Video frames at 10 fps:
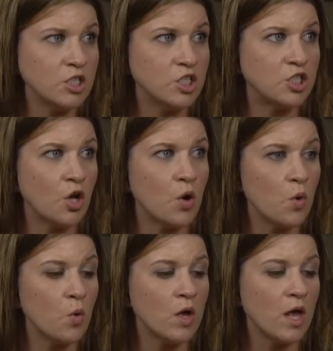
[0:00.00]

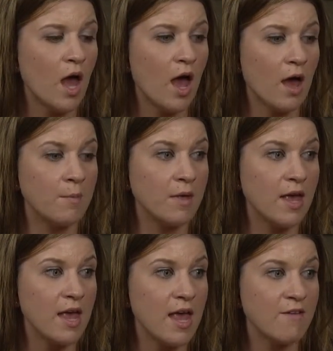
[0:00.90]
So um,
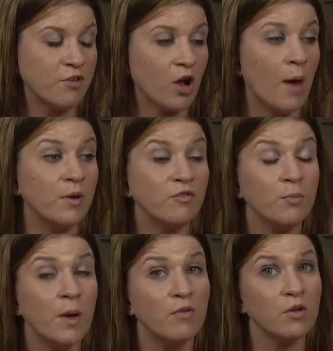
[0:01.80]
if they're coming for
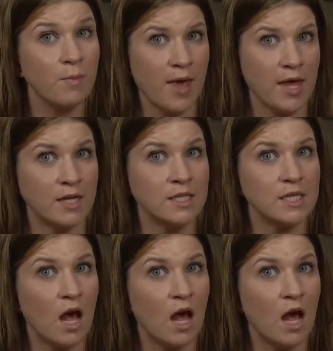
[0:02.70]
pelvic pain,